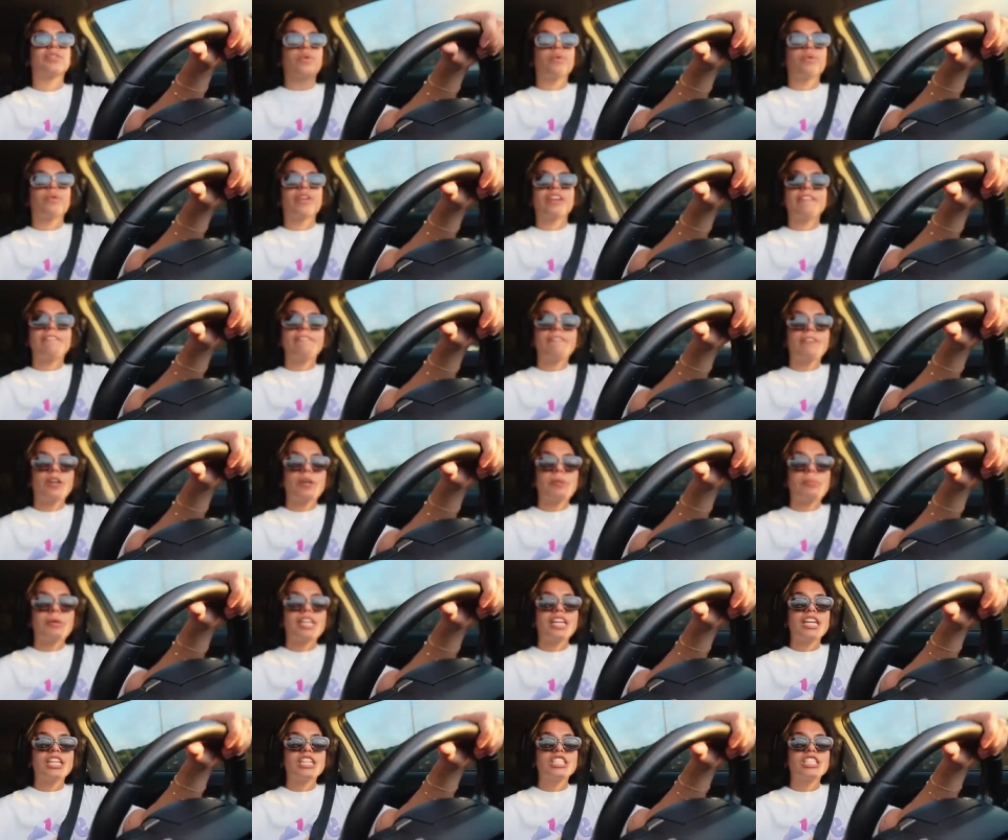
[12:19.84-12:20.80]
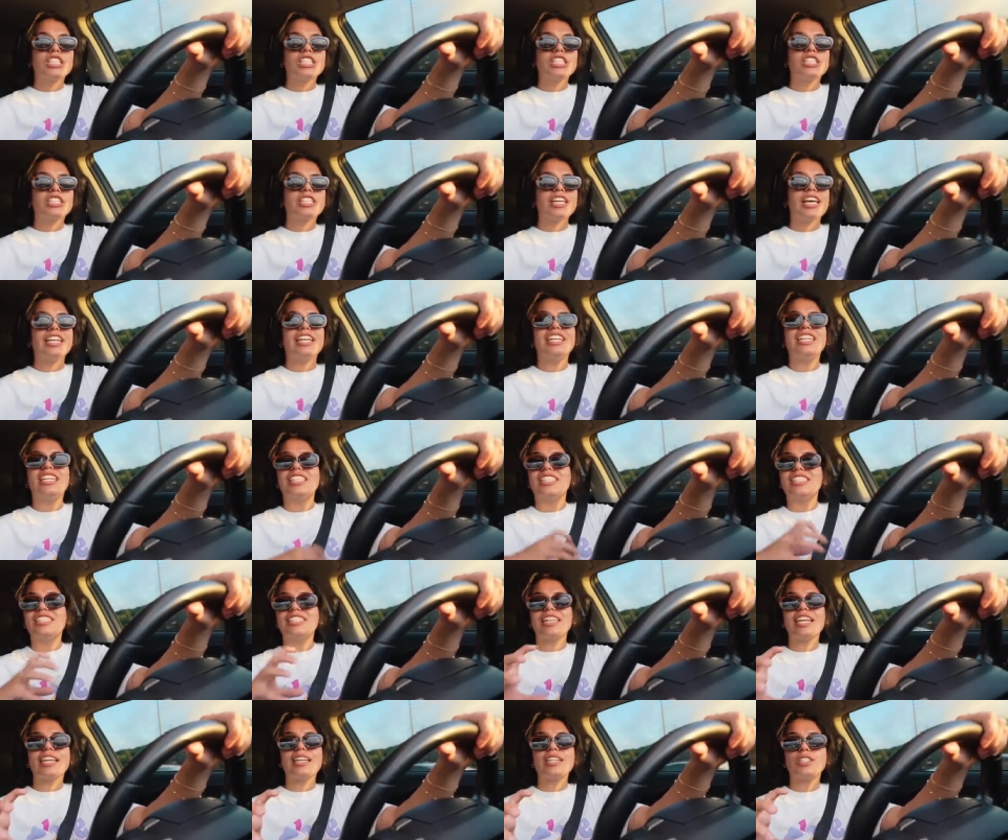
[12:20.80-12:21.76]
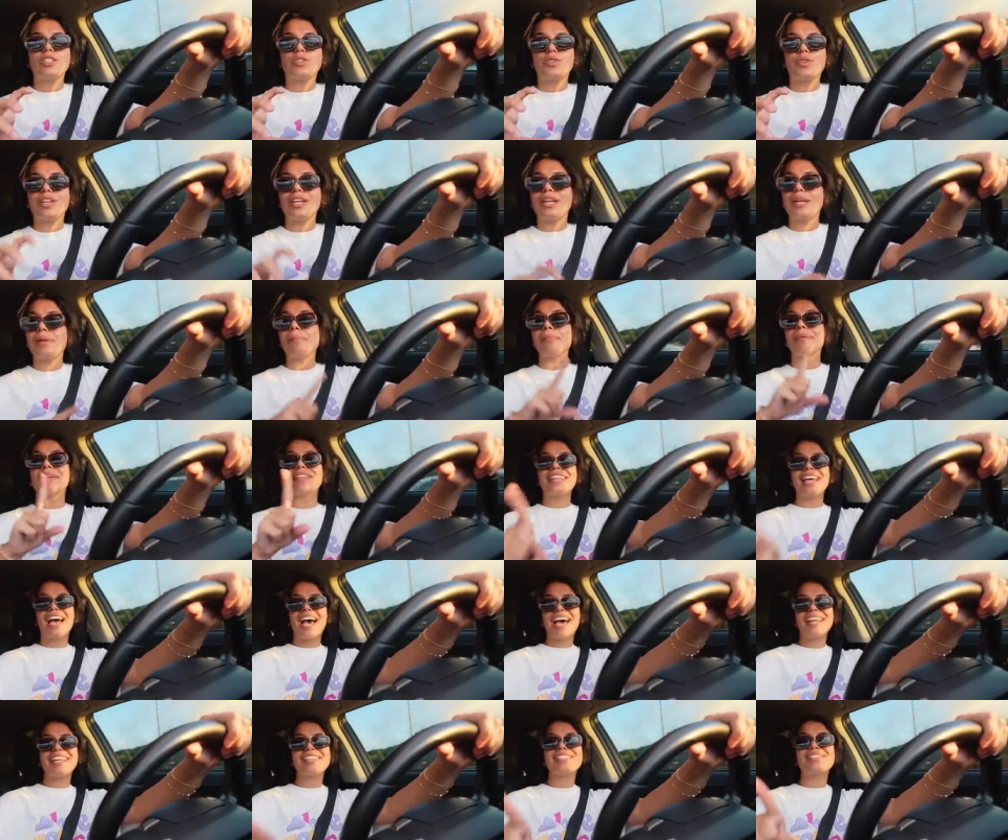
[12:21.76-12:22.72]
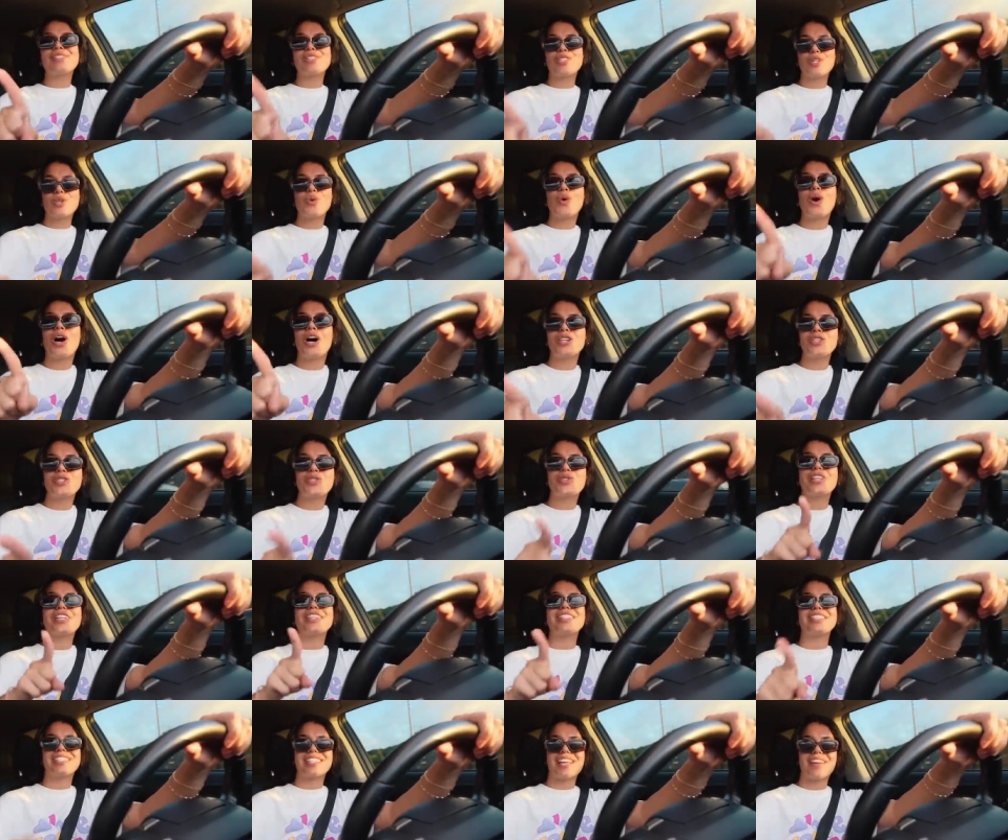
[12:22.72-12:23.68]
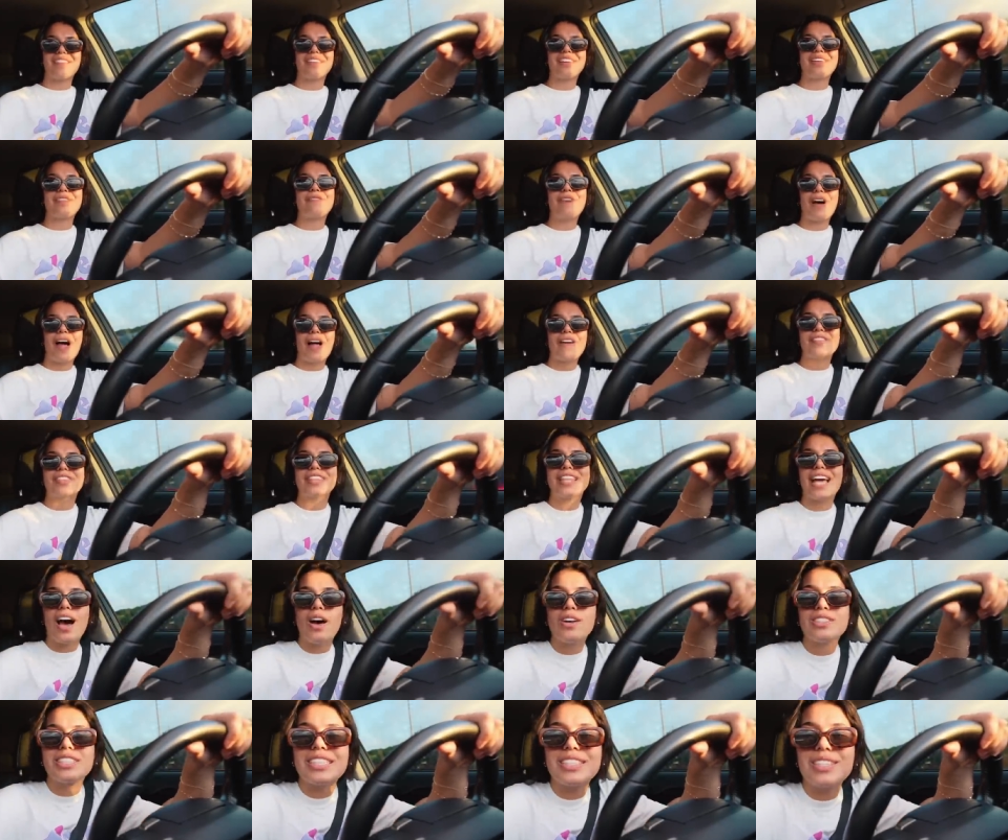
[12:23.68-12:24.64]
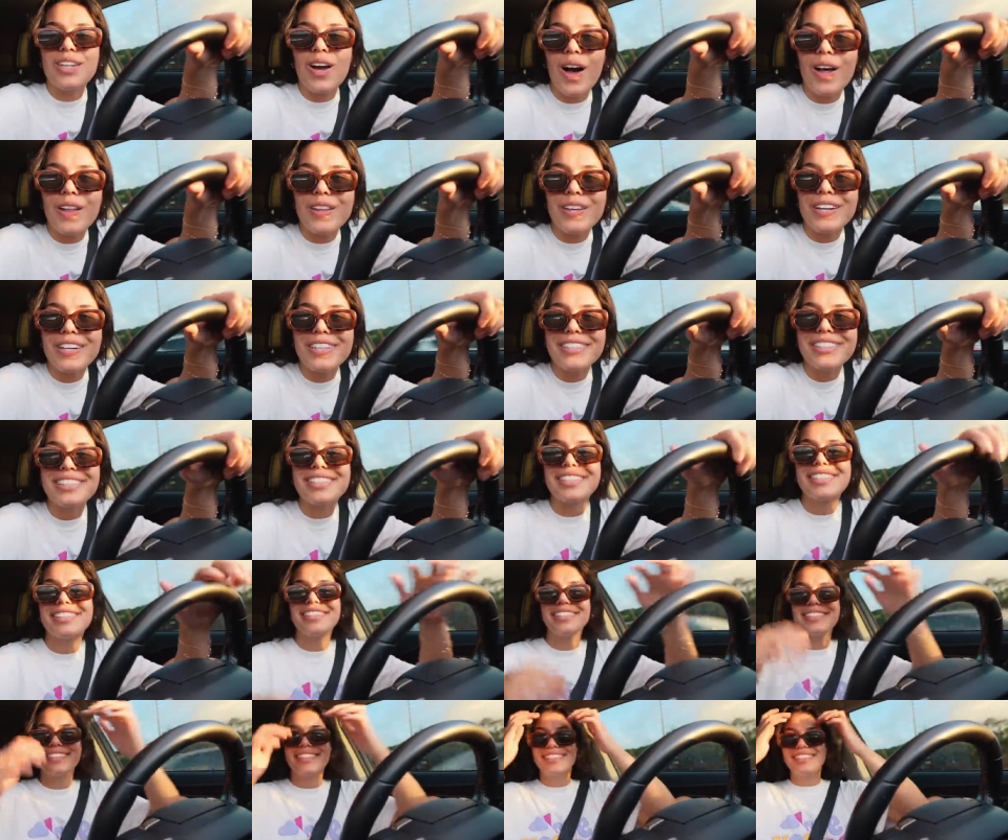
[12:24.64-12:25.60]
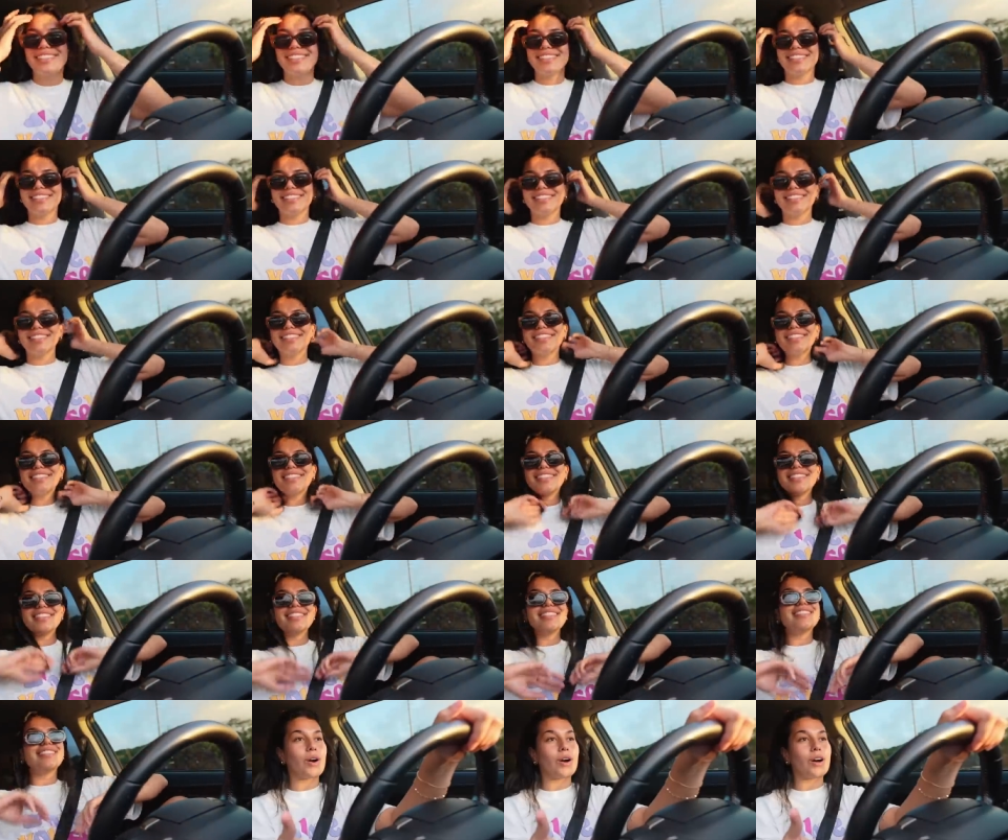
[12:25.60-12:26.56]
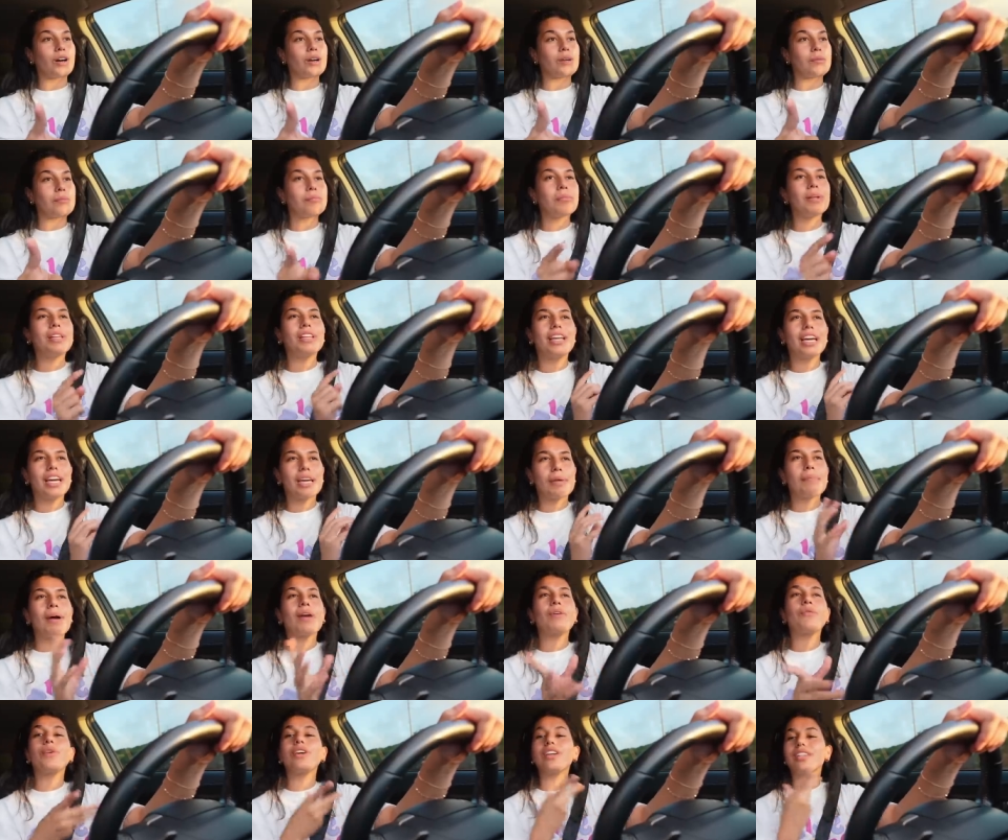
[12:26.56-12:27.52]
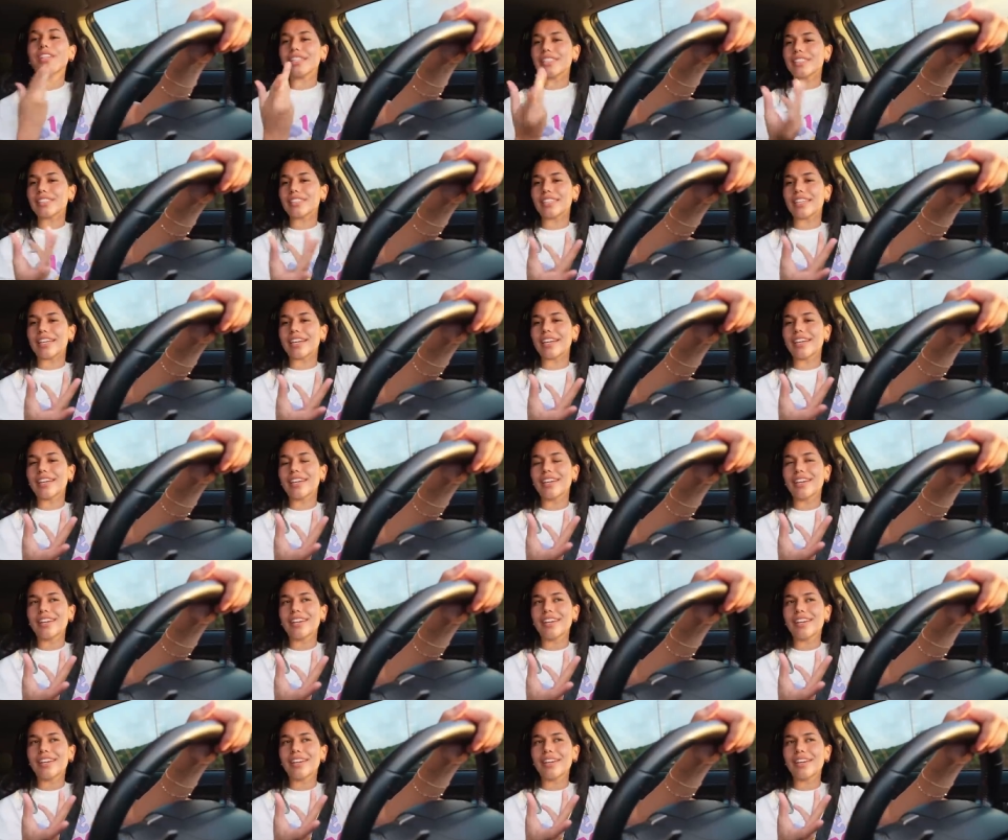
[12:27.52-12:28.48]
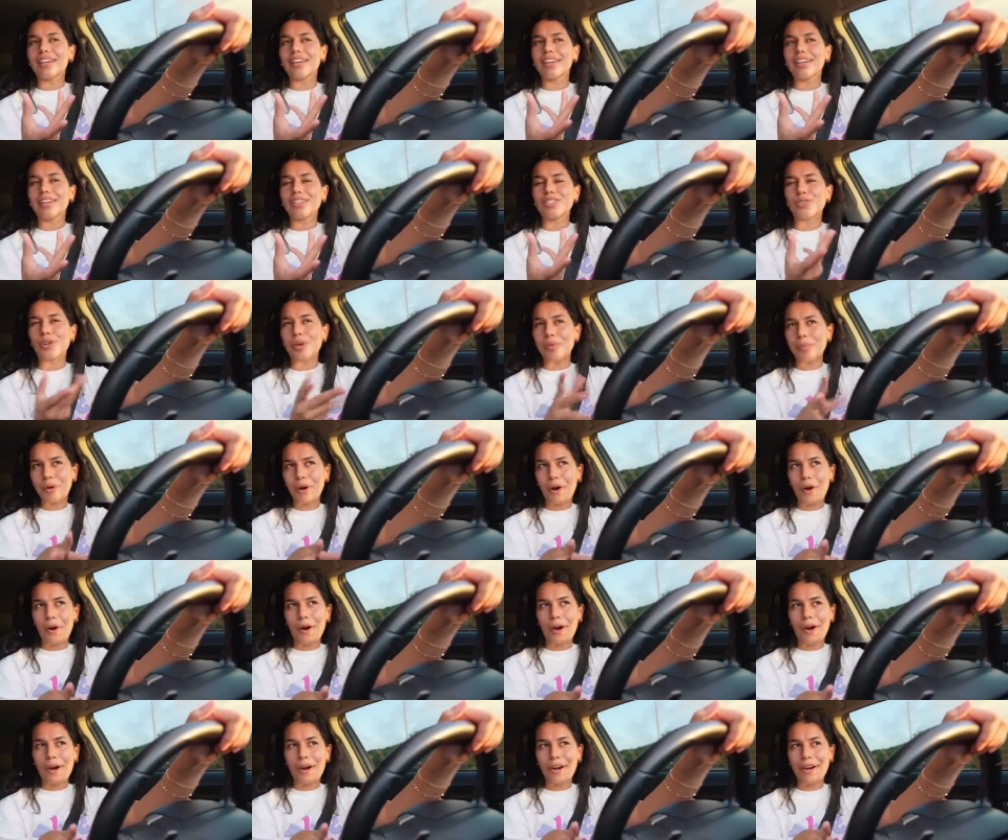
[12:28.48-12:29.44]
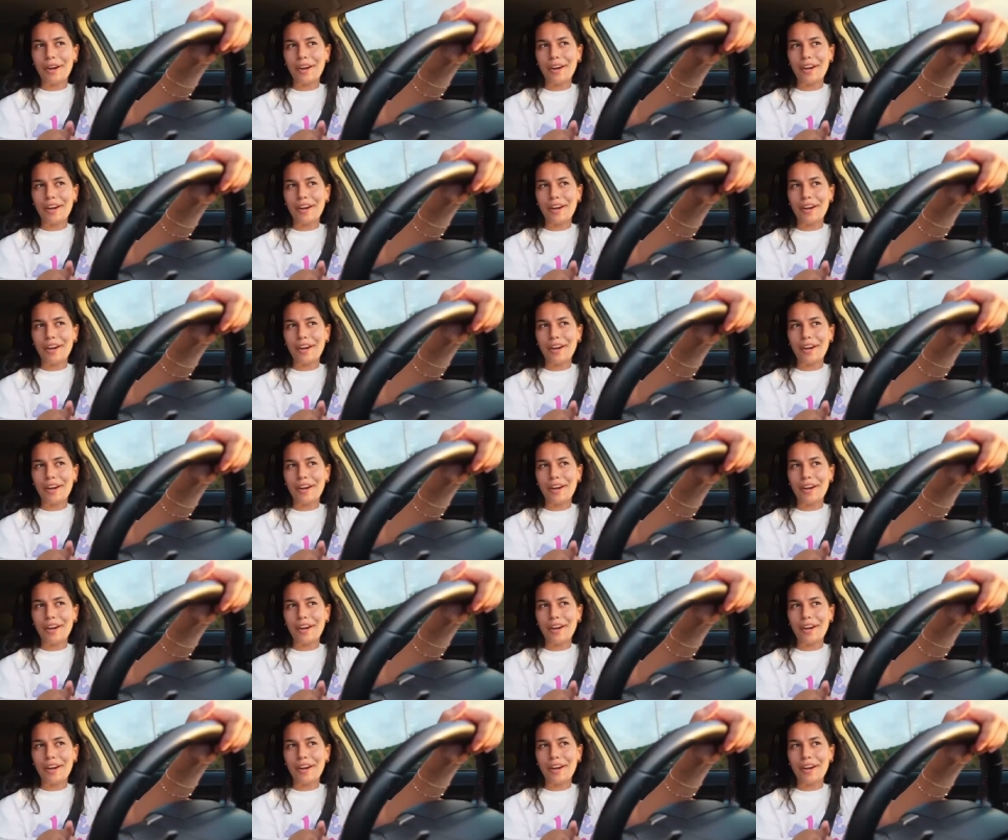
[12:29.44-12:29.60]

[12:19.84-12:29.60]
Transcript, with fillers: refurbished and in a sage green, but that is $275,000. So not that dream car, but like my realistic dream car.